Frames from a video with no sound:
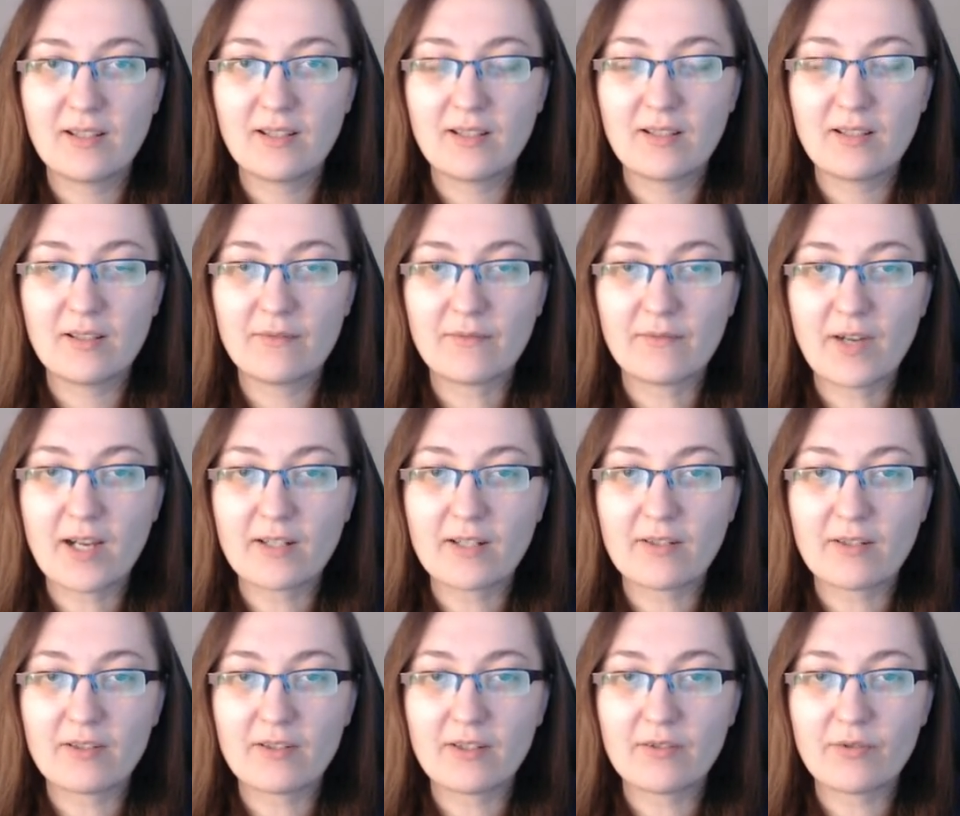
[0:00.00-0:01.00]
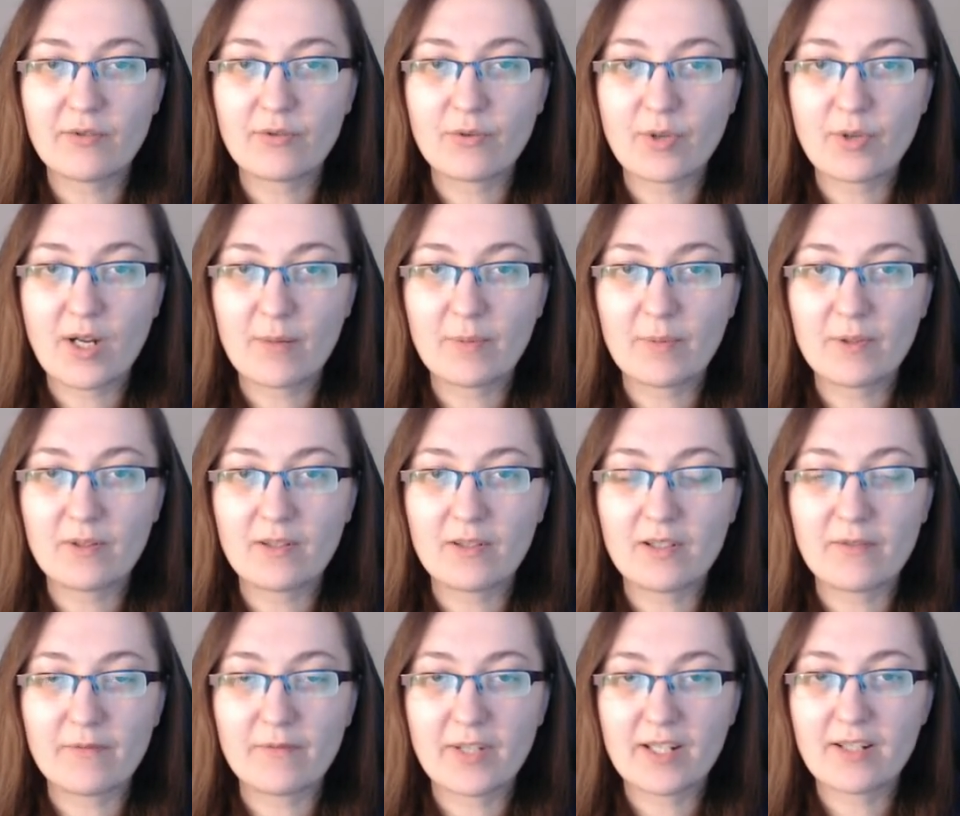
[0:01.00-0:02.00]
If I got into trouble, if
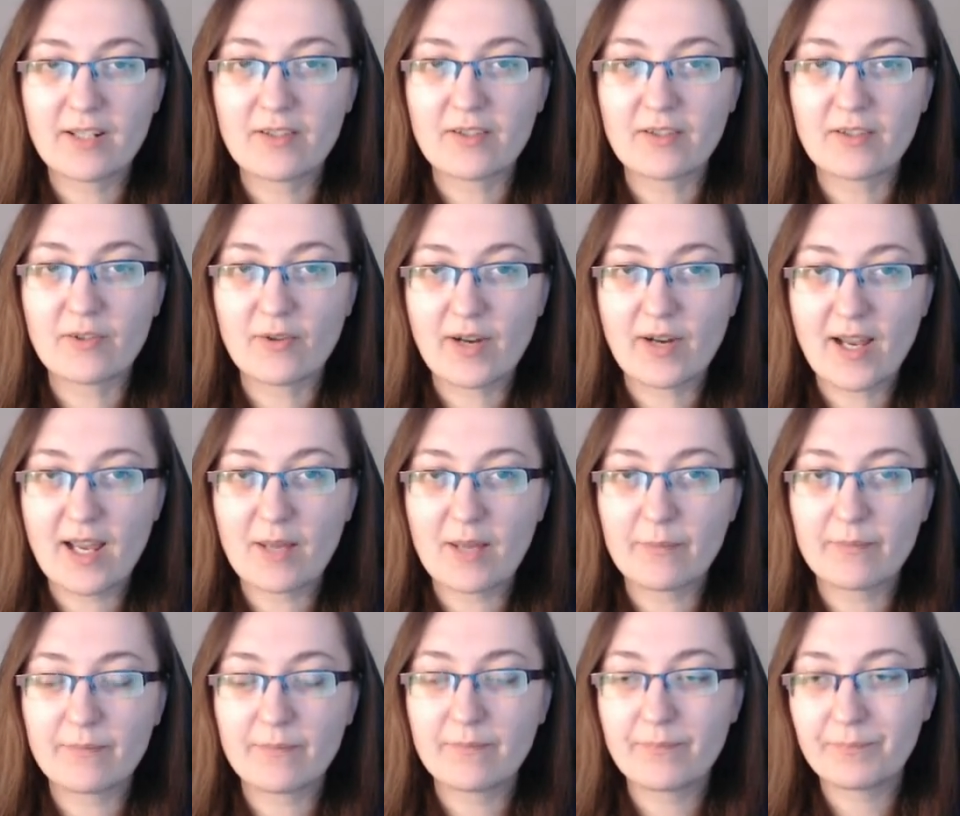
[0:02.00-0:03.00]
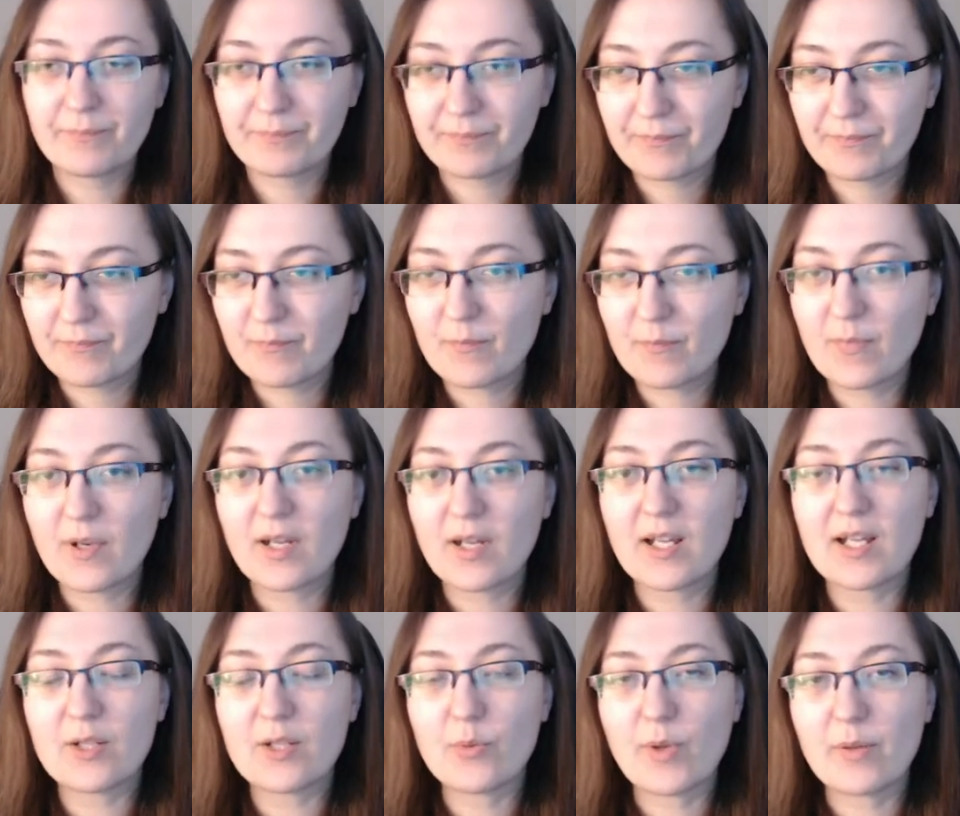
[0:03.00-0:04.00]
it is a trap,
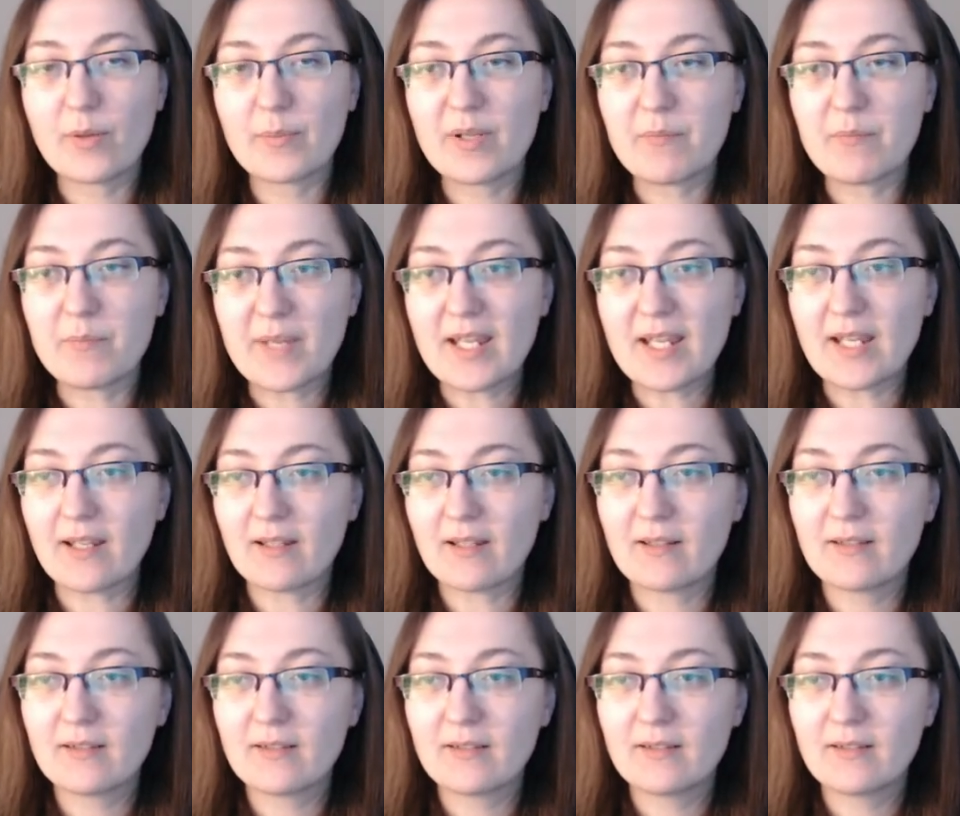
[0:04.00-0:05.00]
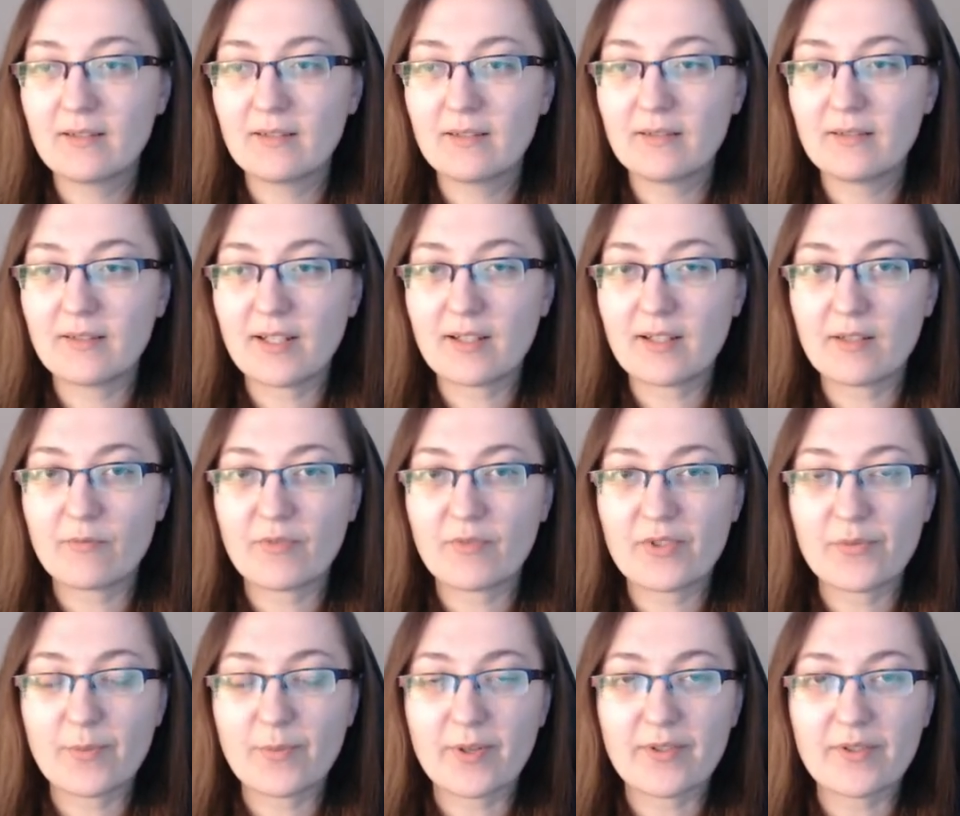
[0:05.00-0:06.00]
it will be me taking
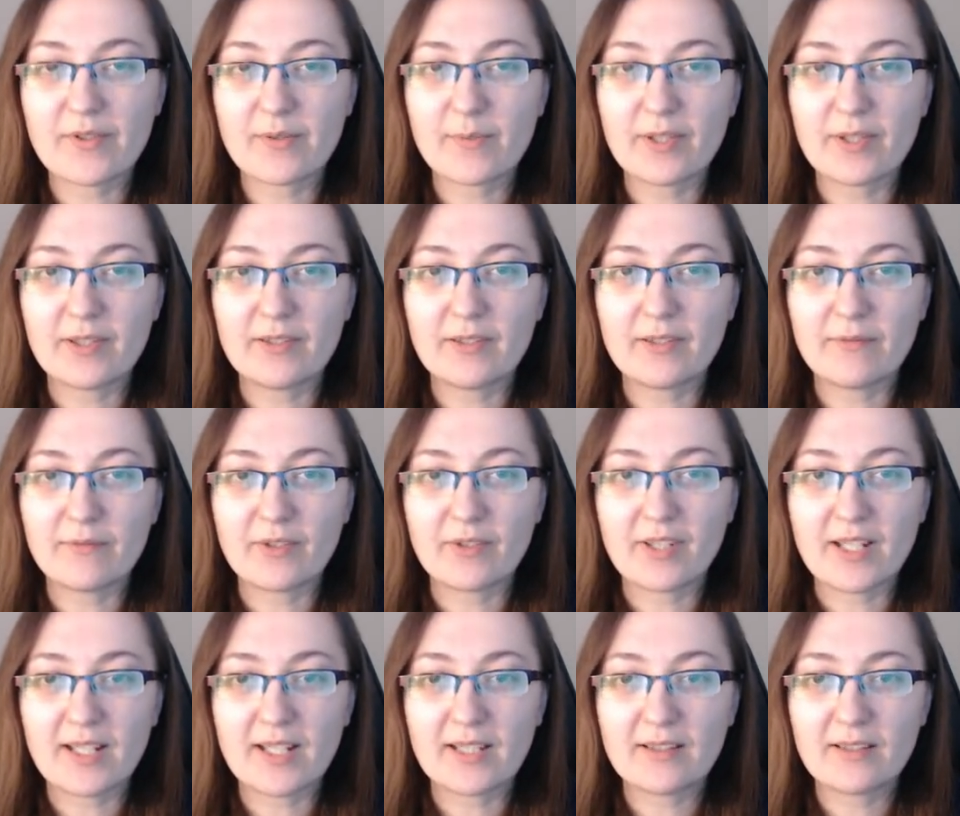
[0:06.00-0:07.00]
responsibility for that.